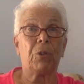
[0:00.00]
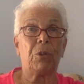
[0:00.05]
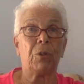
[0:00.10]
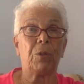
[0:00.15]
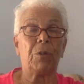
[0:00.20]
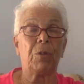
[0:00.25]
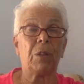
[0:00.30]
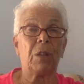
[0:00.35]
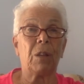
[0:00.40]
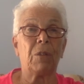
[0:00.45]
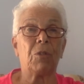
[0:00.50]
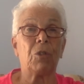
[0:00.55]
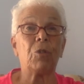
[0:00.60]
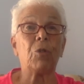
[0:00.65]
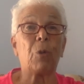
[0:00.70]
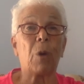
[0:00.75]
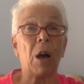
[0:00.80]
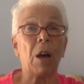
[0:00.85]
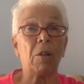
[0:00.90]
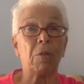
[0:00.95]
who have delivered
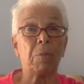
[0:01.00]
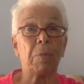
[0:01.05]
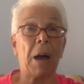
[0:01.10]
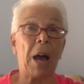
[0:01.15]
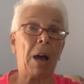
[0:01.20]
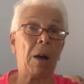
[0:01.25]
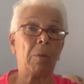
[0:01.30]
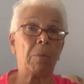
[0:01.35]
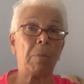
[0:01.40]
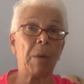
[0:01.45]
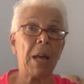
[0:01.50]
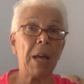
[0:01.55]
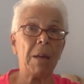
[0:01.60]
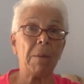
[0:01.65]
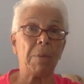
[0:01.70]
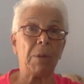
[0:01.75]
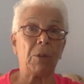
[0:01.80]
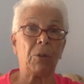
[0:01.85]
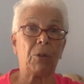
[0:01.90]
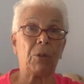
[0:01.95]
12-pound
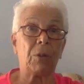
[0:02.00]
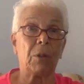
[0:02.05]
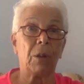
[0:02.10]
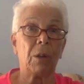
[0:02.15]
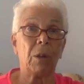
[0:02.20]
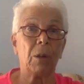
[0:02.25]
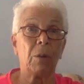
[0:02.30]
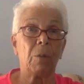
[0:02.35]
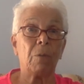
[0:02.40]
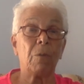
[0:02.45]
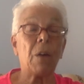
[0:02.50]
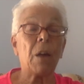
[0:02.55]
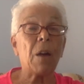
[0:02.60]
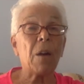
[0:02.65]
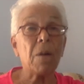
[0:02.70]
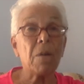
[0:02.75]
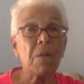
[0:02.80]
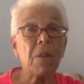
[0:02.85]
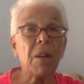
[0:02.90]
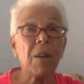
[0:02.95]
babies
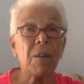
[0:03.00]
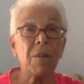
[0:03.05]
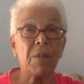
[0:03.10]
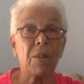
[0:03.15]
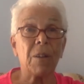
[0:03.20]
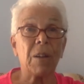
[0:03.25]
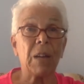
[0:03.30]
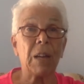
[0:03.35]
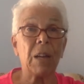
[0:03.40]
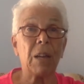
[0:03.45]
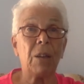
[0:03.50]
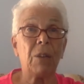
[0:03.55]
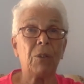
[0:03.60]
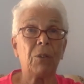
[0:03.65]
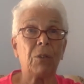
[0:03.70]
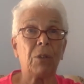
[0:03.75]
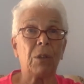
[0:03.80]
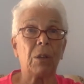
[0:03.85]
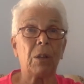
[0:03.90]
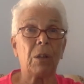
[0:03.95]
very, very, very
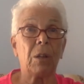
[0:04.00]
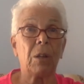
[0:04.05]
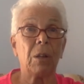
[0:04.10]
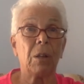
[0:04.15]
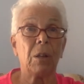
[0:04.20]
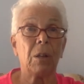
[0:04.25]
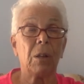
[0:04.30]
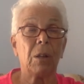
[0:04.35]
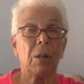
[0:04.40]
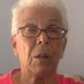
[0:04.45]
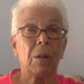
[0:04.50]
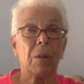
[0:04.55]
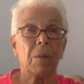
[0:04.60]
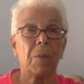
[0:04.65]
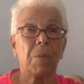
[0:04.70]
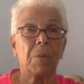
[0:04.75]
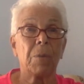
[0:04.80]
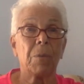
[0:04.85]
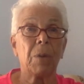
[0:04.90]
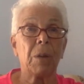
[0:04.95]
easily.
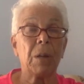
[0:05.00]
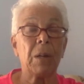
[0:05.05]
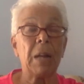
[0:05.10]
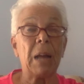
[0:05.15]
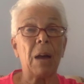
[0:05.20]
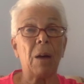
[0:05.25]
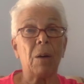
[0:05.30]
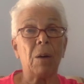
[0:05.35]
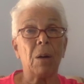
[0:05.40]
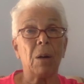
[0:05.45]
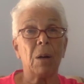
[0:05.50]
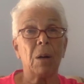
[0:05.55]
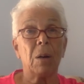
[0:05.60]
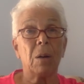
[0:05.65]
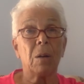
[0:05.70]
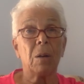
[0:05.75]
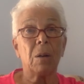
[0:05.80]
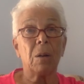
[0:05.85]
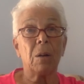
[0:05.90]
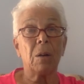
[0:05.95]
Right now,
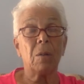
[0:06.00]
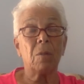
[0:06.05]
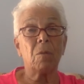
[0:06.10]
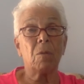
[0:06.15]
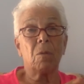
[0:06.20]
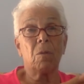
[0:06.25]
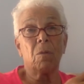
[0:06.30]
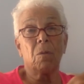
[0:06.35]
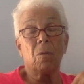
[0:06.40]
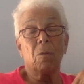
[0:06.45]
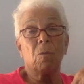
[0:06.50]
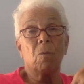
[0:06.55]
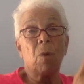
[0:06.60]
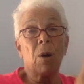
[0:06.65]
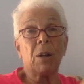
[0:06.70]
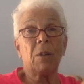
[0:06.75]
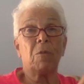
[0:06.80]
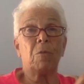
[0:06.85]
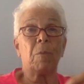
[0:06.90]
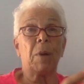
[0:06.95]

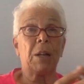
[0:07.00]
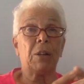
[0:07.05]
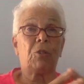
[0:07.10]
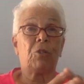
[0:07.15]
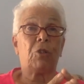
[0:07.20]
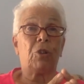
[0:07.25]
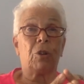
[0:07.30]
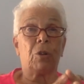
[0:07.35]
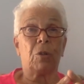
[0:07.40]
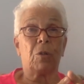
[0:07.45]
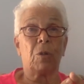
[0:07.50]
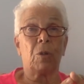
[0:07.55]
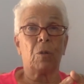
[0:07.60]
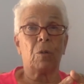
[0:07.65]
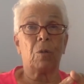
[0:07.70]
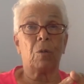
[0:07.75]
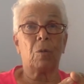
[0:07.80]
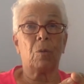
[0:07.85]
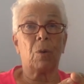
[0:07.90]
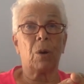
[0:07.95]
one of my
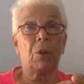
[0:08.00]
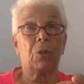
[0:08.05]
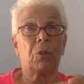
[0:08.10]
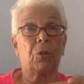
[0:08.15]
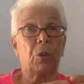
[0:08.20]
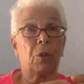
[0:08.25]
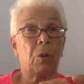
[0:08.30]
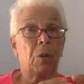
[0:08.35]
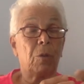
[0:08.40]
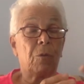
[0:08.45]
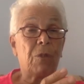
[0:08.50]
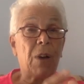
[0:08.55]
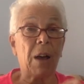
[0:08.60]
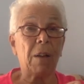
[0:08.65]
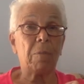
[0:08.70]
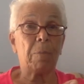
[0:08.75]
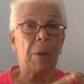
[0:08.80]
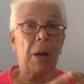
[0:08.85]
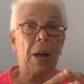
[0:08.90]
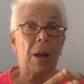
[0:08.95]
children was
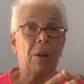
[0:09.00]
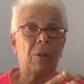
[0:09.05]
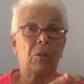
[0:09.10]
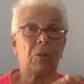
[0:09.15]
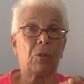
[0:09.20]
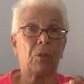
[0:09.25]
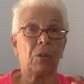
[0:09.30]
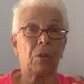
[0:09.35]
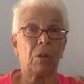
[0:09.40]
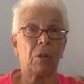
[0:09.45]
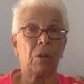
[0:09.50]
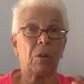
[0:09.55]
5 pounds,